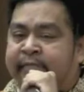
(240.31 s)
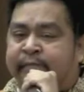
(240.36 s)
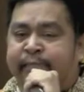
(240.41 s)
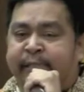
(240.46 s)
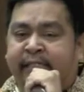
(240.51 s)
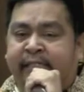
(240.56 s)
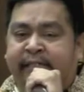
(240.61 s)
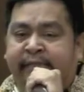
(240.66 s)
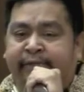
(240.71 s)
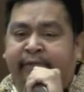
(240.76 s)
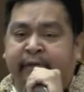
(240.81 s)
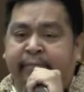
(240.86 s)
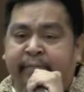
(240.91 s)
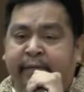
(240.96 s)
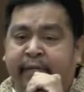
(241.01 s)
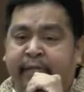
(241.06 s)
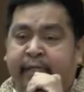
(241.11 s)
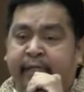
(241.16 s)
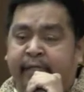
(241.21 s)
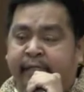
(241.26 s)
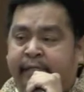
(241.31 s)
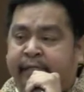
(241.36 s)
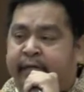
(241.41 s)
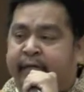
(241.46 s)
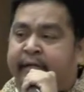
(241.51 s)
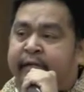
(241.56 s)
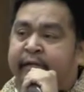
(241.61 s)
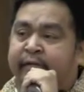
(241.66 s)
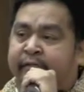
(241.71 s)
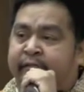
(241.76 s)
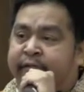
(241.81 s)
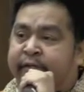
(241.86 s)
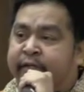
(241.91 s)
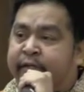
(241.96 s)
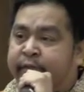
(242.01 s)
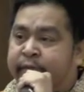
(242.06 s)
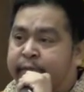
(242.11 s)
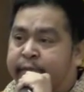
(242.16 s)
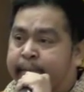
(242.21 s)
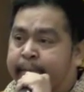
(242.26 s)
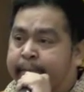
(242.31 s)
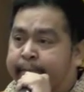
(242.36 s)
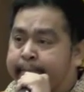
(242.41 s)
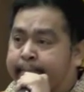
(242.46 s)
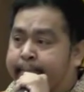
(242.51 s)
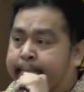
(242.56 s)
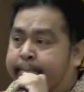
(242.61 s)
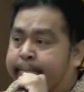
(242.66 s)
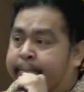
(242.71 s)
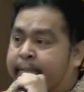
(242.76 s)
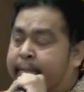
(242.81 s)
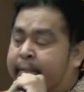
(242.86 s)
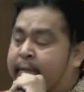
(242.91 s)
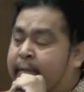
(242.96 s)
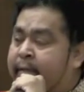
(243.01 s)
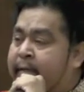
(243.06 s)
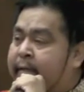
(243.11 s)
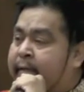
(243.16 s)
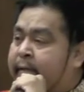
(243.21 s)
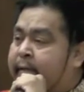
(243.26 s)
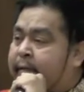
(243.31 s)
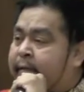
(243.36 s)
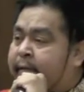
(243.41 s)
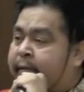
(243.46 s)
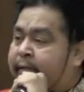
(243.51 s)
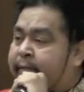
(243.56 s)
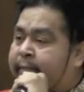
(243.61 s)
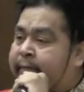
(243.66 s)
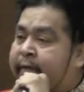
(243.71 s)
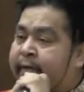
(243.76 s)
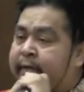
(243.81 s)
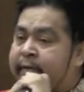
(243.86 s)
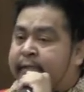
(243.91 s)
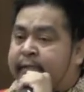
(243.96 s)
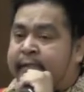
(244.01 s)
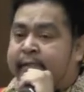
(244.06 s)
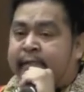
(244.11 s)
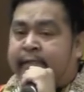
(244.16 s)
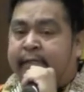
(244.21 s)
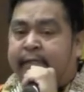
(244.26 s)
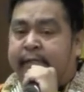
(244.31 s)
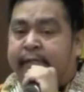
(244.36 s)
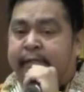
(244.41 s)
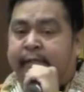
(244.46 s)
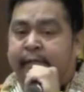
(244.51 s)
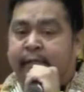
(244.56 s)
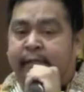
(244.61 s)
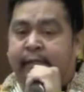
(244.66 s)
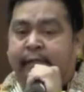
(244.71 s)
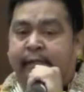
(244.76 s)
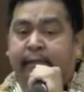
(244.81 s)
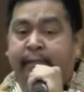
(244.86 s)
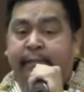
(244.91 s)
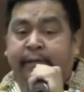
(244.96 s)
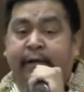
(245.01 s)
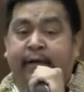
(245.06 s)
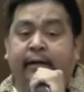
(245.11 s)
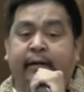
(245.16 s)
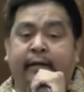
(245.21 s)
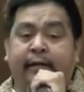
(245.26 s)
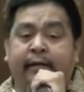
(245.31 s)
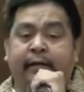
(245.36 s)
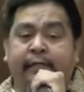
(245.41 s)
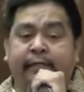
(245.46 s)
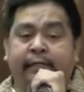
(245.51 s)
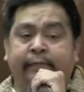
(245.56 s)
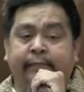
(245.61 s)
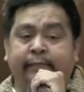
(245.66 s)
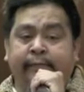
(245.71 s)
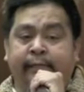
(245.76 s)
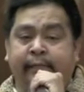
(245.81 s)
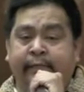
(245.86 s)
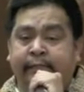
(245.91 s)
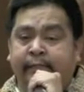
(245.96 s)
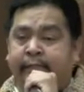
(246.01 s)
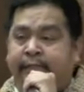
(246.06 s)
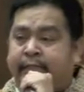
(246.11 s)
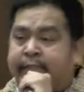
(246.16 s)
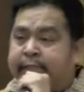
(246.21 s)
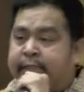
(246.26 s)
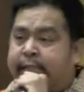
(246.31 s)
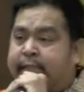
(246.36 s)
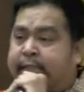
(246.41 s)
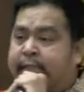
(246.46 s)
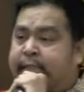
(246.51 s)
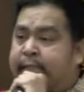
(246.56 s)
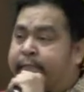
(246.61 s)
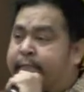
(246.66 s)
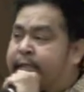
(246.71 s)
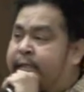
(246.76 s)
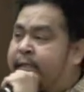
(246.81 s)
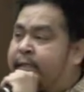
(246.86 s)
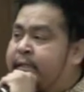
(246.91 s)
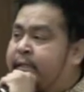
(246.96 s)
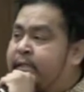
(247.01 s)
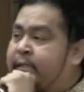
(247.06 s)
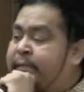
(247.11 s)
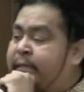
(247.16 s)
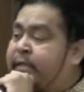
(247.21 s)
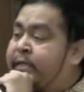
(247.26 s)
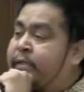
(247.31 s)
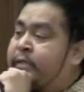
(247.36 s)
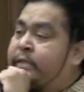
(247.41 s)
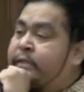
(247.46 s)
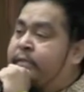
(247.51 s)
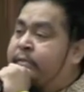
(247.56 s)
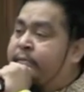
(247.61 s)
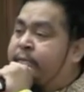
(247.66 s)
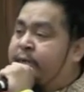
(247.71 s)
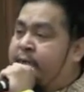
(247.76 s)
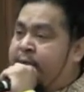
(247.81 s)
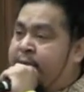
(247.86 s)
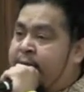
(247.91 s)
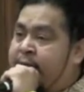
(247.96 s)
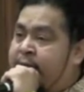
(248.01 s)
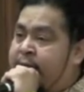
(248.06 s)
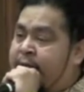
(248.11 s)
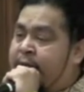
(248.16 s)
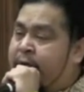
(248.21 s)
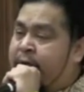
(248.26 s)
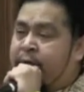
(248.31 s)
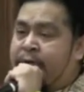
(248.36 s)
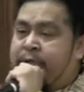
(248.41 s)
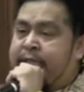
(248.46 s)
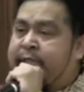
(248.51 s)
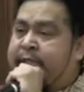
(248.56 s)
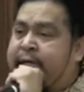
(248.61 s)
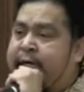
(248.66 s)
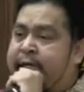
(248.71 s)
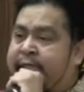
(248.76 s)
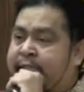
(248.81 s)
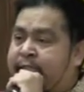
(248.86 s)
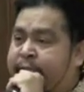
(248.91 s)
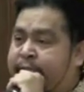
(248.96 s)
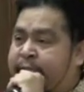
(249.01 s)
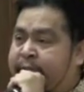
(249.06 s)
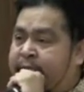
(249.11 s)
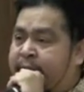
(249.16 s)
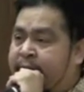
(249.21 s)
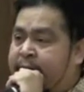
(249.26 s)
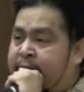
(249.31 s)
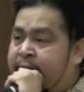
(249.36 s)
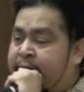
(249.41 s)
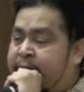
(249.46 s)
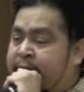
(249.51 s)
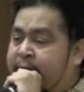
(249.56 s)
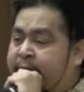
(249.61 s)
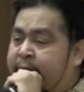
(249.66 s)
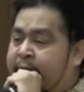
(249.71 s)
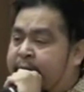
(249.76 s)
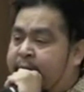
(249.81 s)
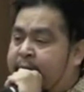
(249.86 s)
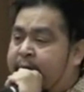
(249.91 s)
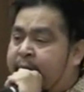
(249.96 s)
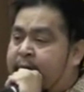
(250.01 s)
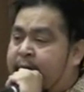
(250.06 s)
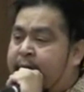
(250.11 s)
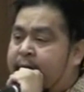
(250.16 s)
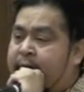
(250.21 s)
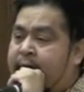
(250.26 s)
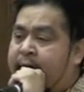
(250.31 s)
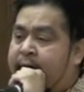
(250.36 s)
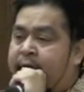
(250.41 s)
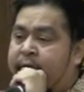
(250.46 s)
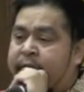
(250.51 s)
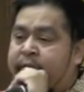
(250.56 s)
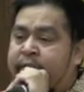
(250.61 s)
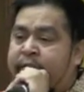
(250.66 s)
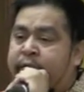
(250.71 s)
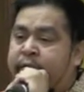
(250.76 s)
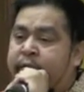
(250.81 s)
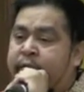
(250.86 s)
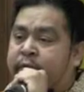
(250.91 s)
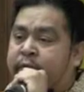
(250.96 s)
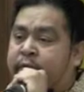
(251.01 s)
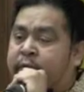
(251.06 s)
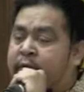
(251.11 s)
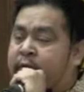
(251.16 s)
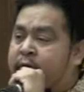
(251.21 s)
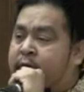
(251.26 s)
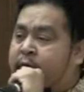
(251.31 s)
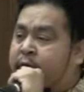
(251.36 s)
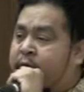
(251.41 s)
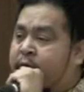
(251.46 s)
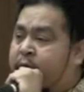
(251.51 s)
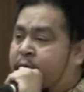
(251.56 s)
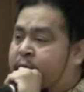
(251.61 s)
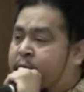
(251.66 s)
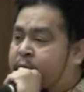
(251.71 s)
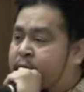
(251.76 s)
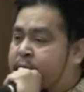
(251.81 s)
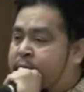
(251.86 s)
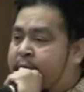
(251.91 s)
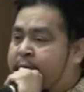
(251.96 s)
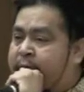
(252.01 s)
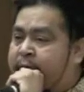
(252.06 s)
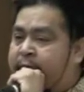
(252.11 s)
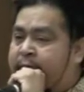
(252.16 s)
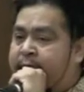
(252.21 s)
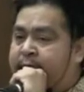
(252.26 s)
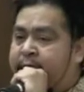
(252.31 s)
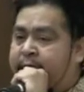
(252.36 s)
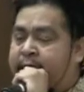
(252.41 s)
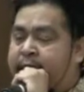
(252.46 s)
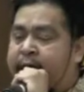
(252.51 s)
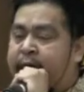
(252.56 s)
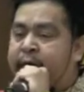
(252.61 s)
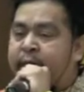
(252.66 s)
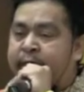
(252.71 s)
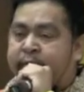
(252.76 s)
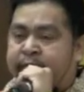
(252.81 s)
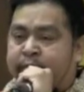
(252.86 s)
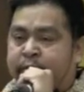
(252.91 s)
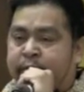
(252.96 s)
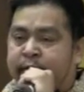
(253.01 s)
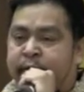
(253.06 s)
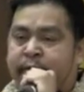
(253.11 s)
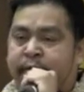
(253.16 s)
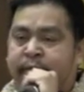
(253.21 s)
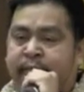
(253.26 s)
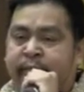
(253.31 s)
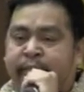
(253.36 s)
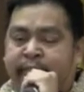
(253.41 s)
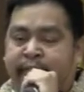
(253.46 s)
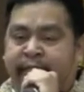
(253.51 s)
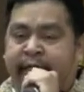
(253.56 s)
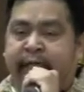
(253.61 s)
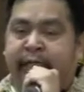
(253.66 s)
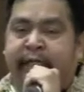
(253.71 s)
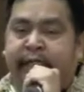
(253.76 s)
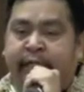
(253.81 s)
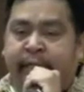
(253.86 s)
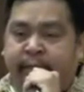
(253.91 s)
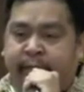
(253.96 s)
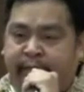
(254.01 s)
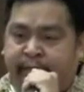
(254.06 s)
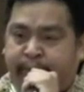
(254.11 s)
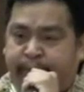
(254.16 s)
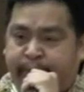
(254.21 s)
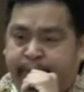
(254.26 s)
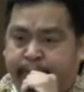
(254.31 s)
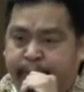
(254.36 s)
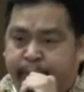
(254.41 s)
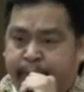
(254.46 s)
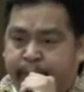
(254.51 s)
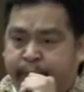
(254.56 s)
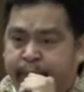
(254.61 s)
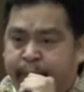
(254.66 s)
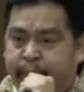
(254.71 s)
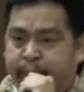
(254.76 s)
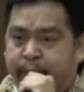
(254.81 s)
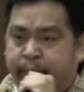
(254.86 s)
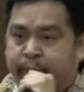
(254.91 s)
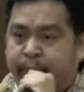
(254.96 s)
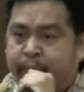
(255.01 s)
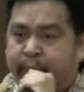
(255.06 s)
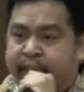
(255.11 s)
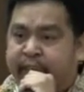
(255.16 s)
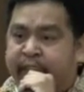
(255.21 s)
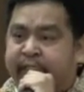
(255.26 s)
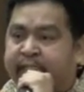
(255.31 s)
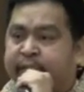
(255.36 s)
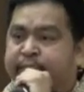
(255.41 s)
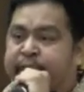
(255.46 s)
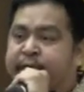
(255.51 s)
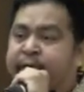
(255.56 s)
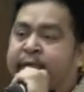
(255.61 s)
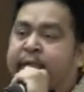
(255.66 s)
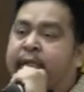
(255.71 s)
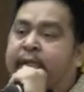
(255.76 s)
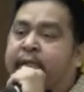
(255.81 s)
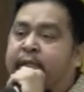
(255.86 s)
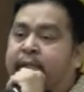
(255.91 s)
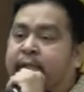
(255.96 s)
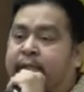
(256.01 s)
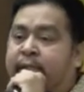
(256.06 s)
specific meaning to that individual. The bear is something special to me. It always has been. I was told long ago that was what was protecting me in spirit